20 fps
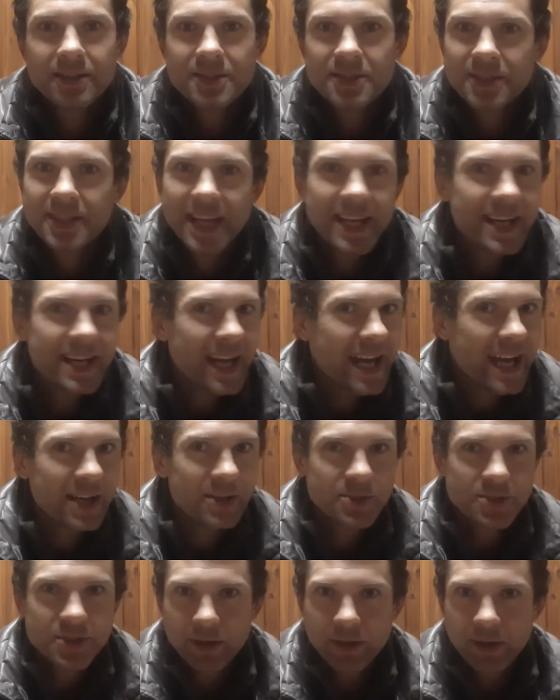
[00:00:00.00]
to get
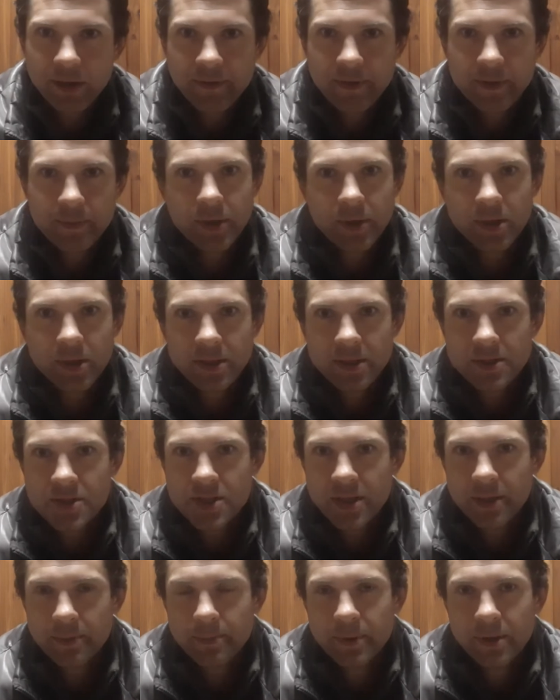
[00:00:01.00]
out of the
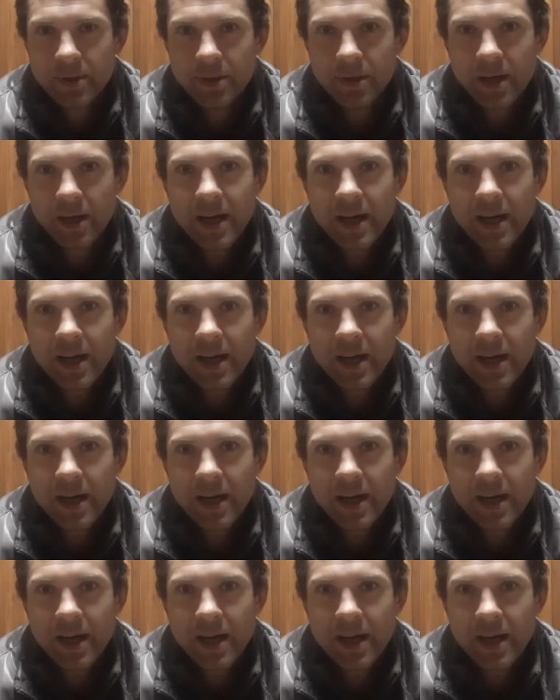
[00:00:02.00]
partnership,